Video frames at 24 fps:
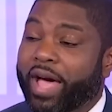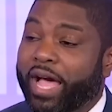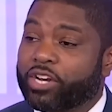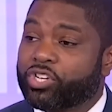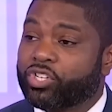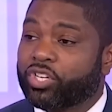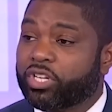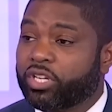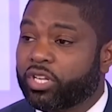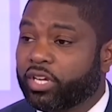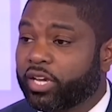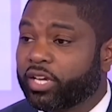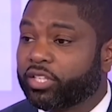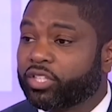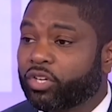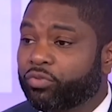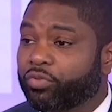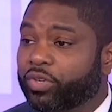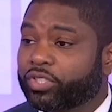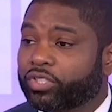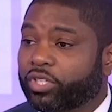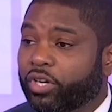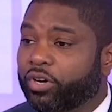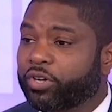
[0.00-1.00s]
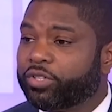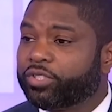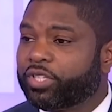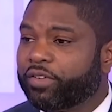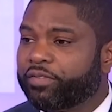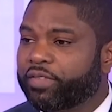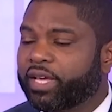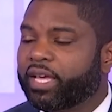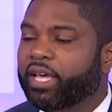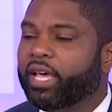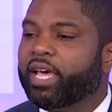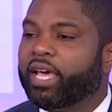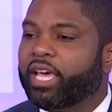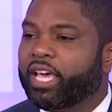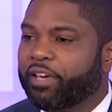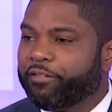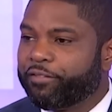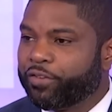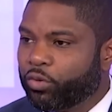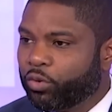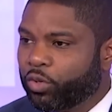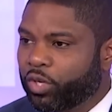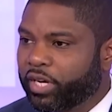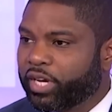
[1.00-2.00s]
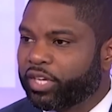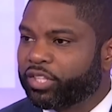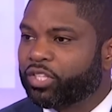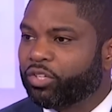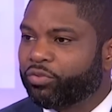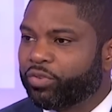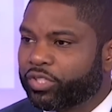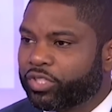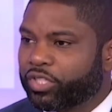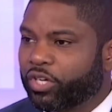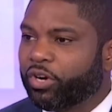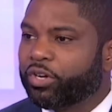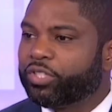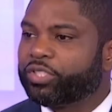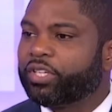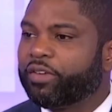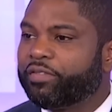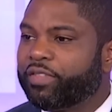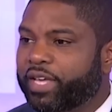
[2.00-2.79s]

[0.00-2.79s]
that's not what they paid into. No, If no, you look at the returns not,